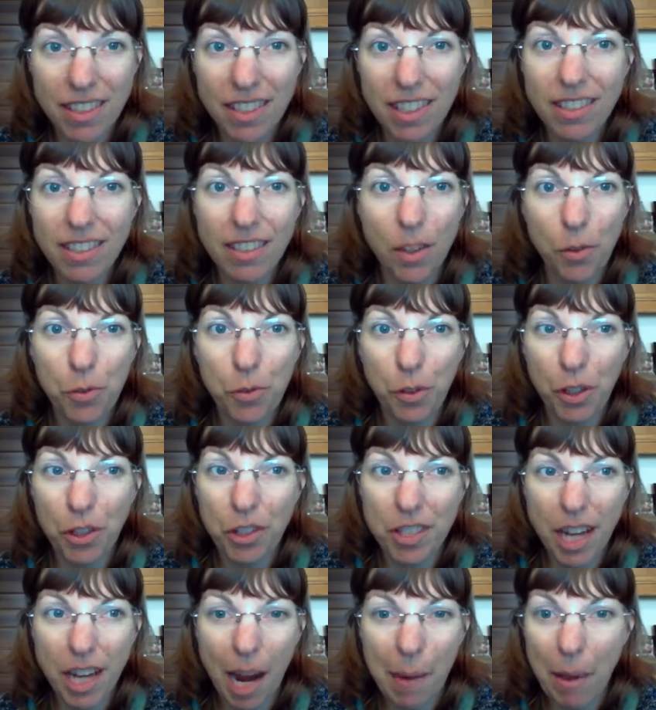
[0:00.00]
this is the
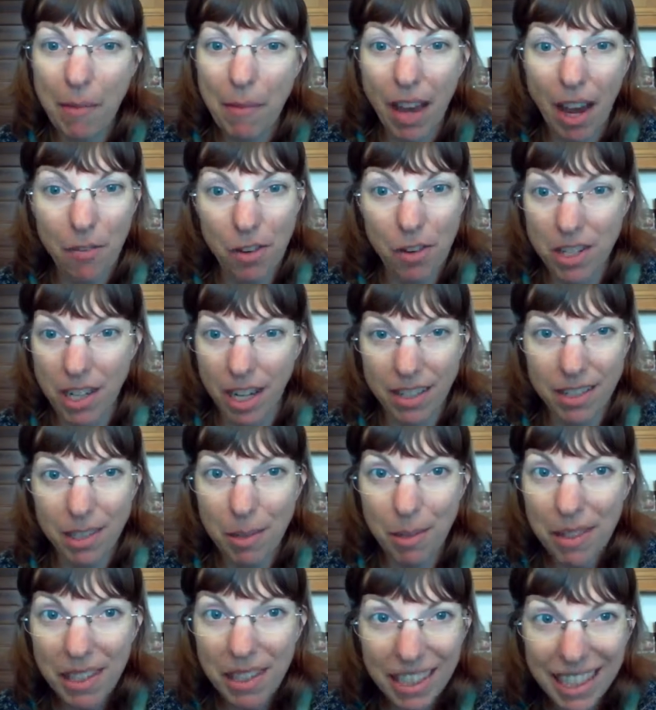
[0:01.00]
first time I've ever done
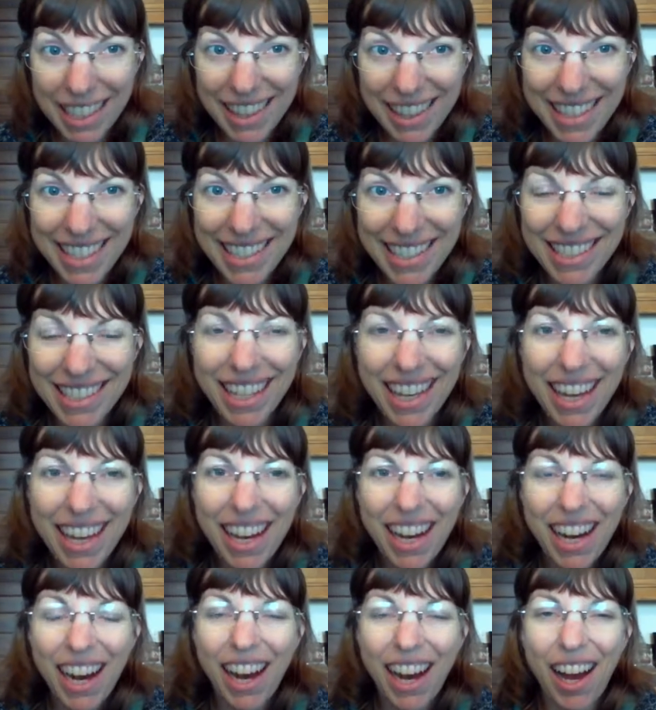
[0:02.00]
something like this.
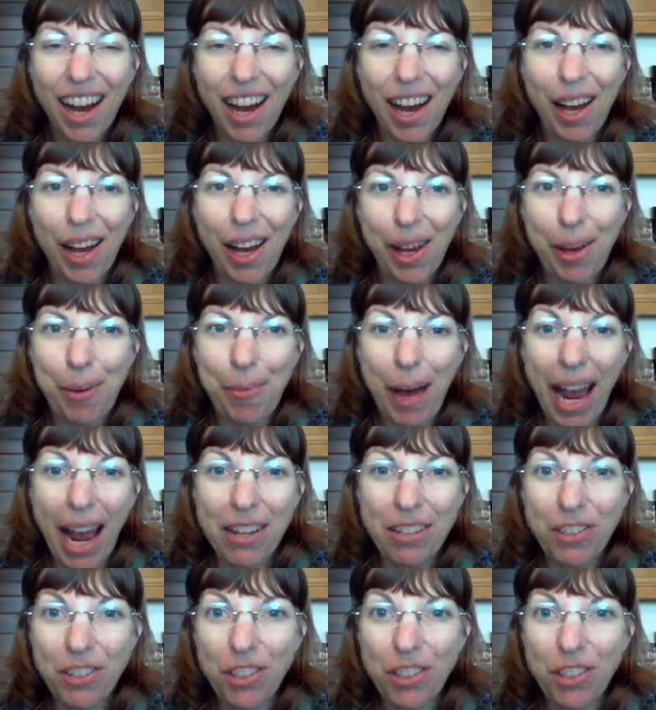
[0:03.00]
I